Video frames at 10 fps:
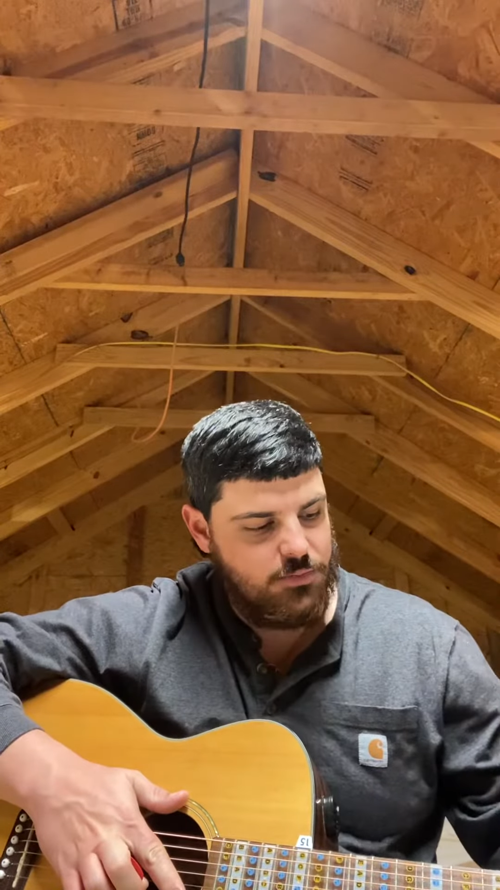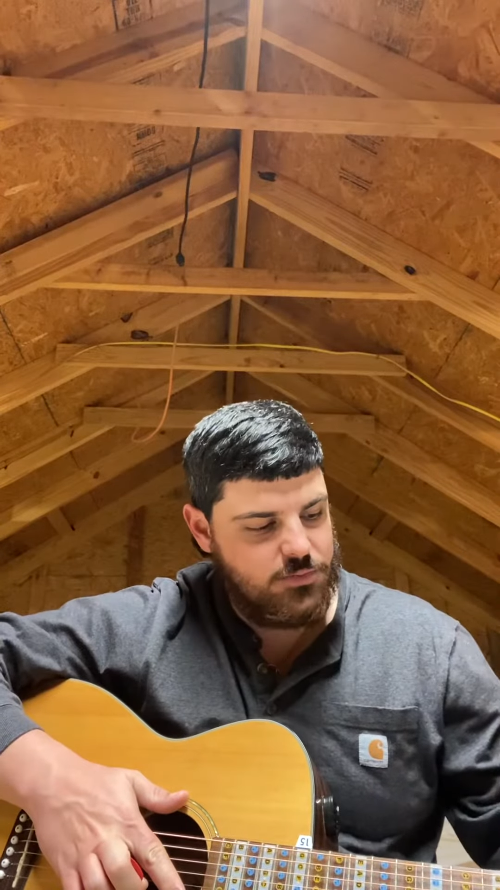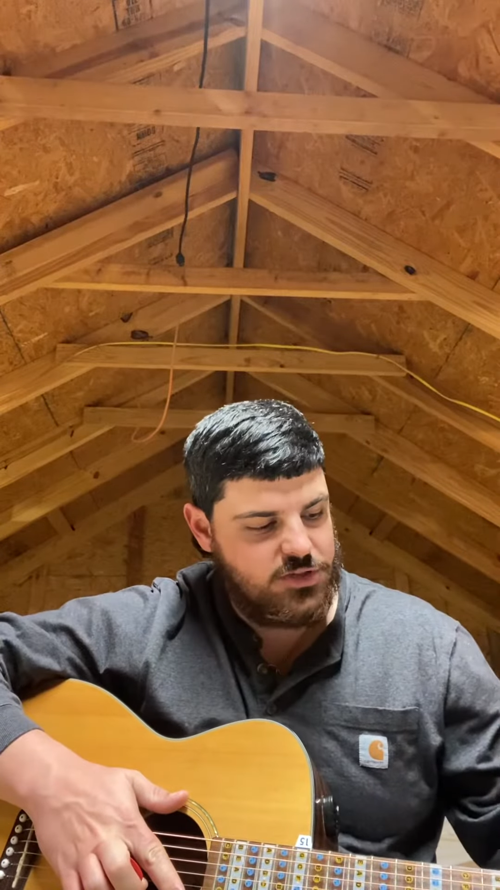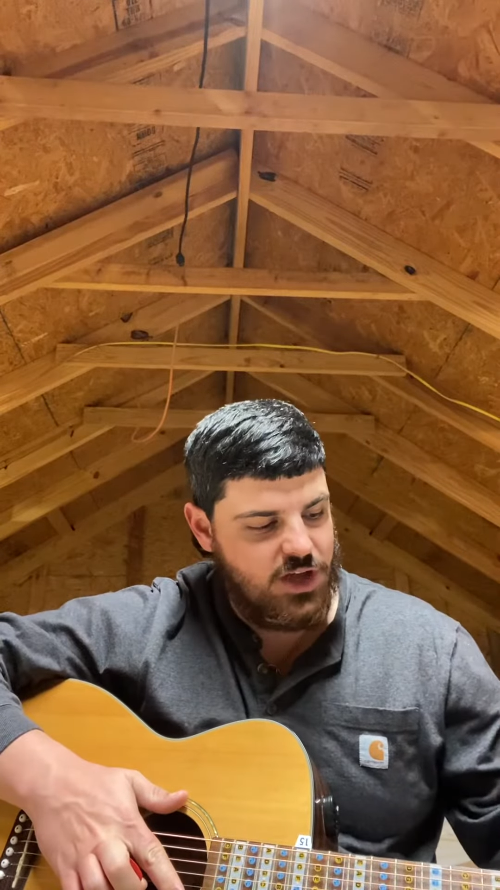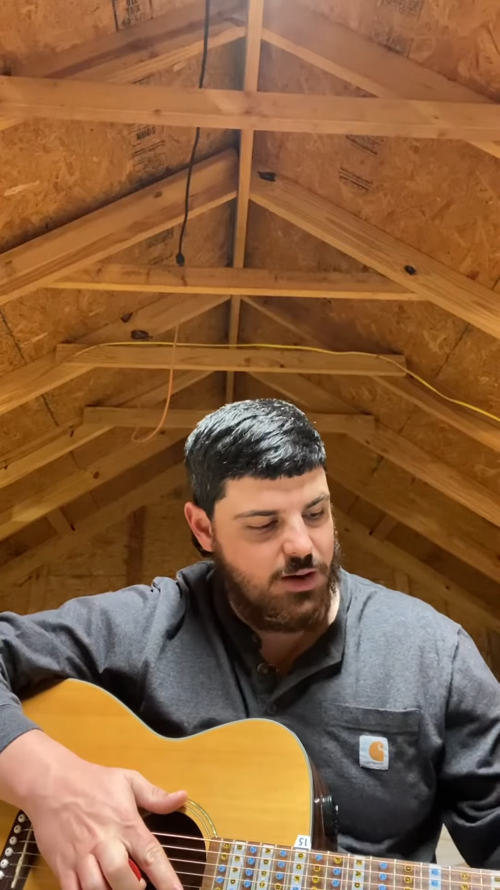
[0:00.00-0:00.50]

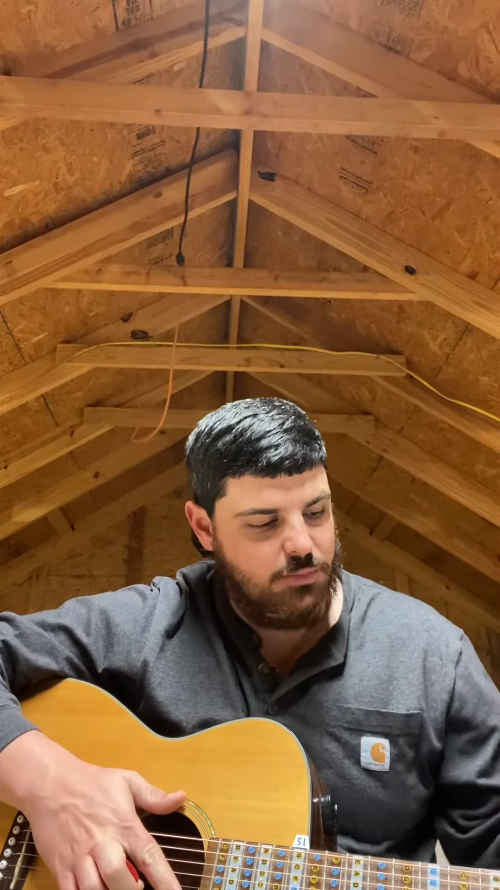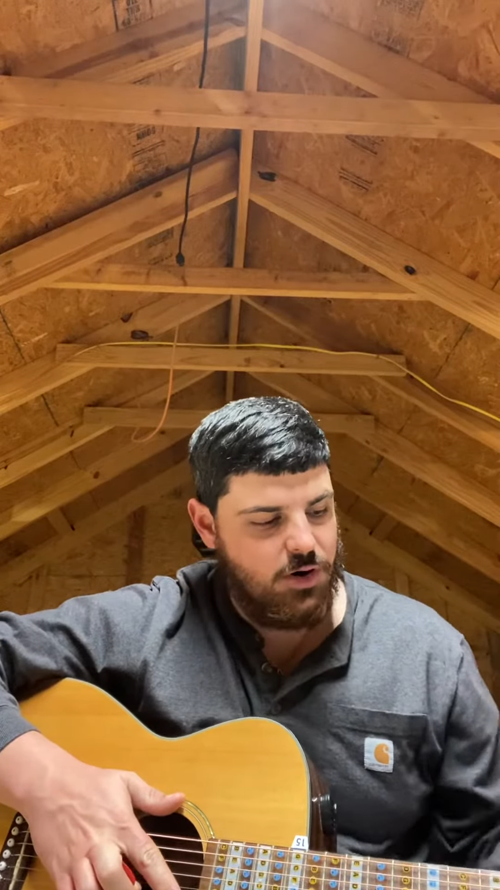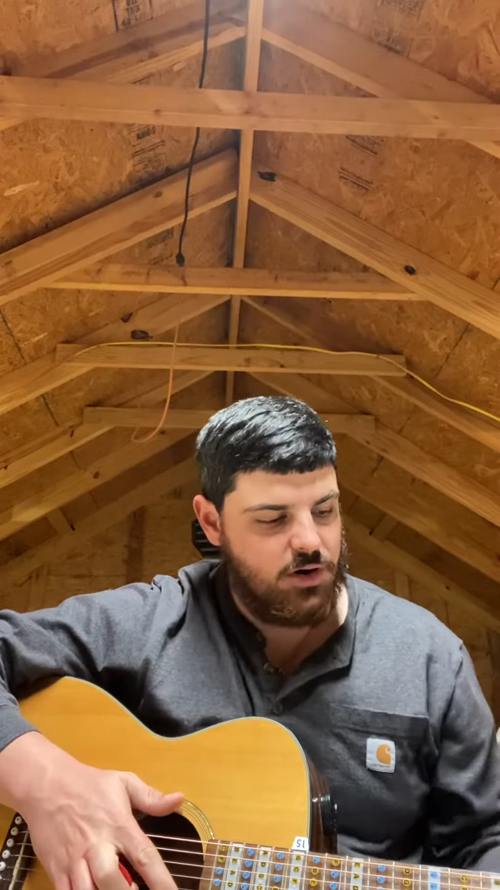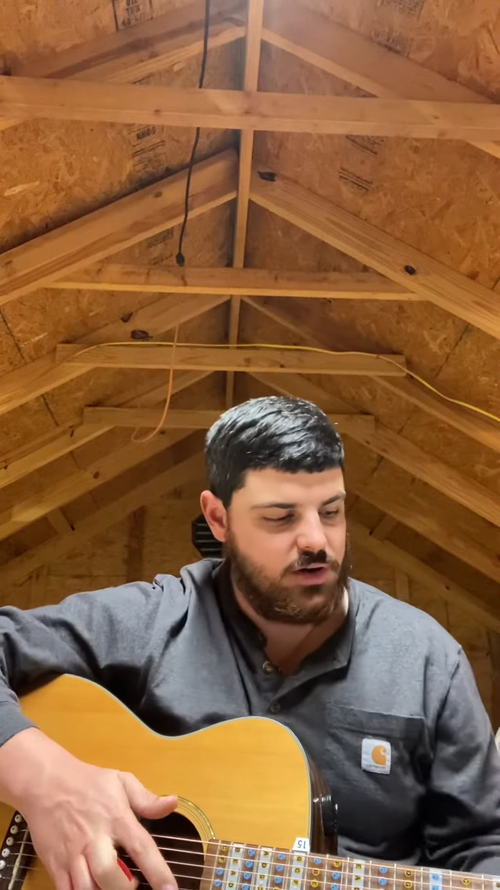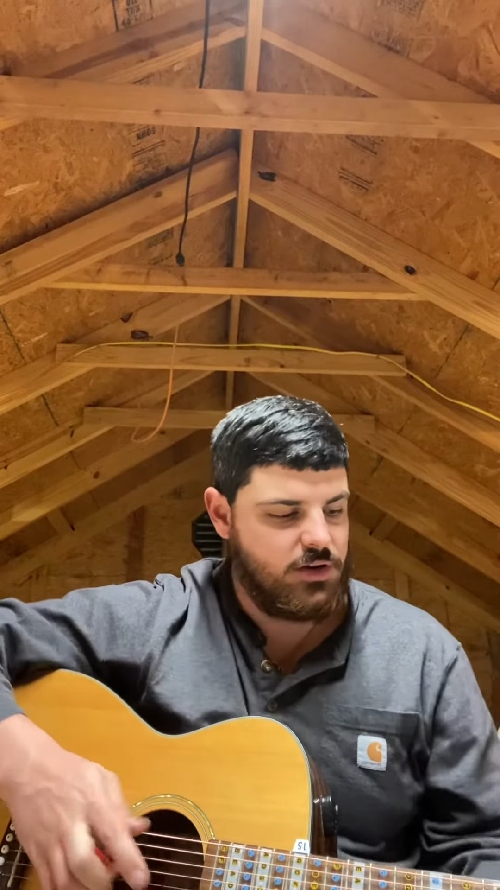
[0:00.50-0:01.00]
stop
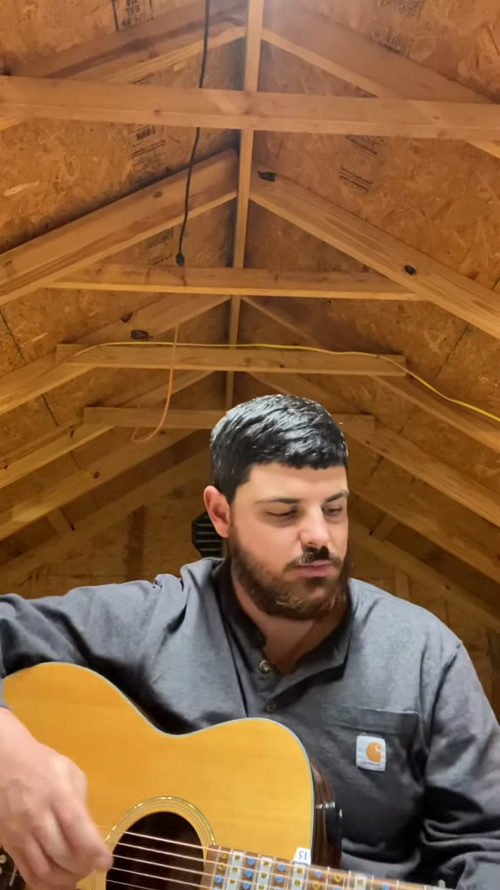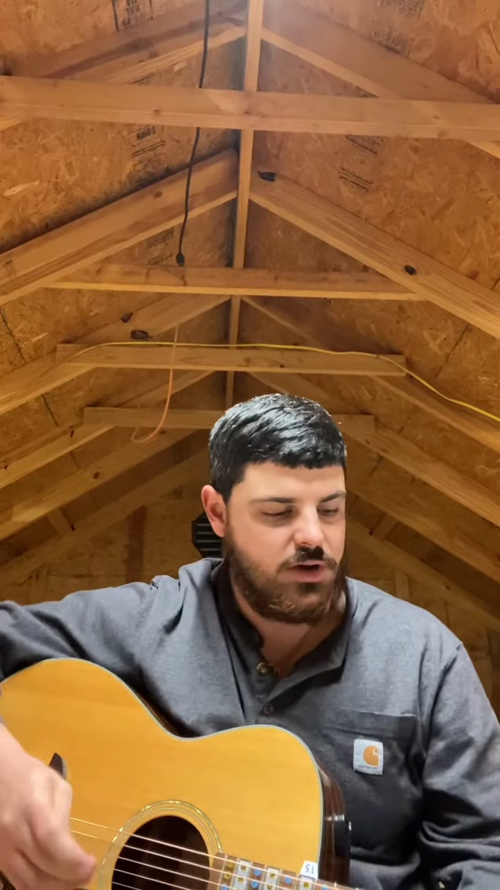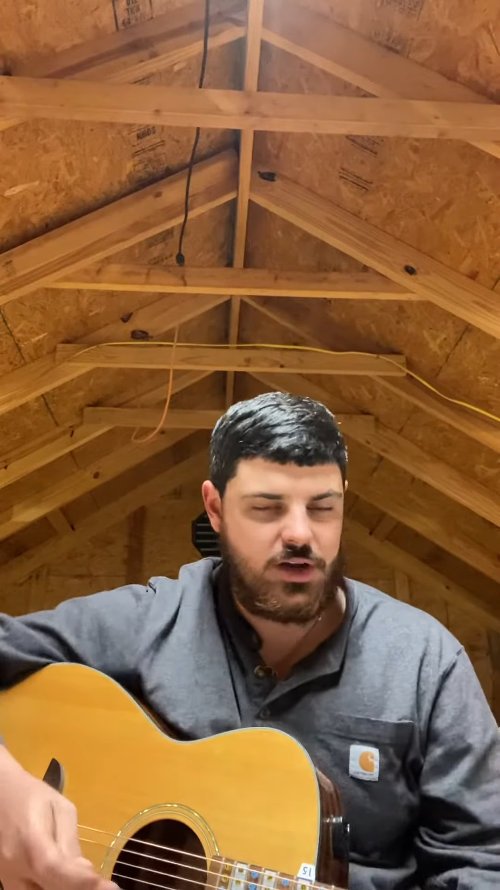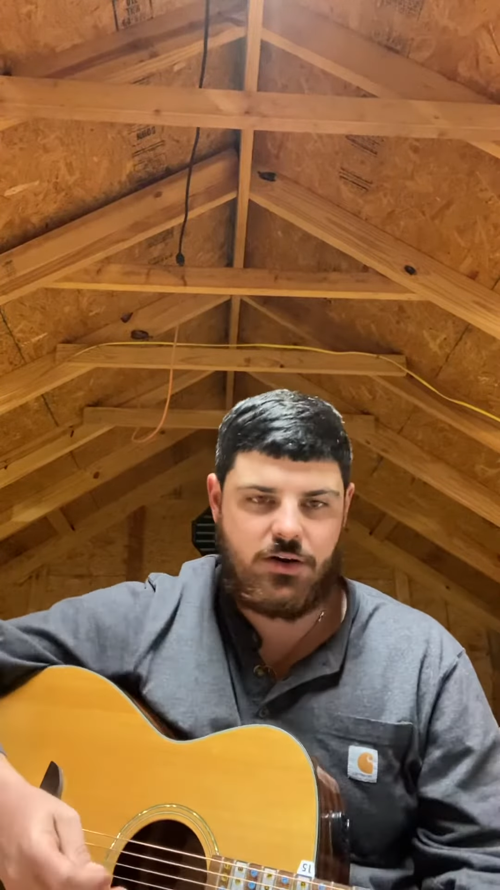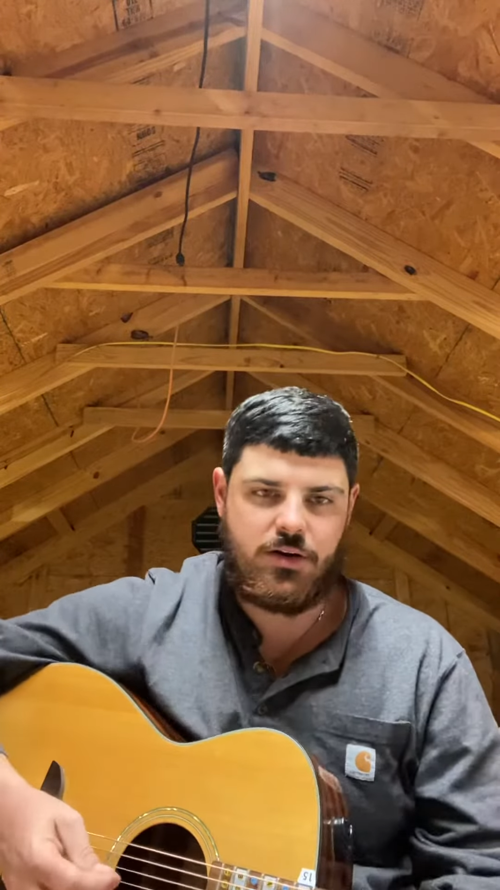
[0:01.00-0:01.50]
barking in the
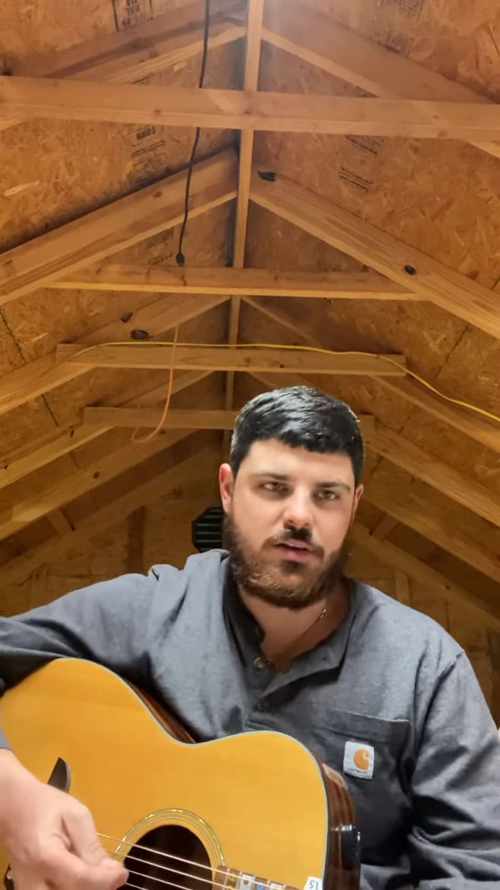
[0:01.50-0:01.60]
background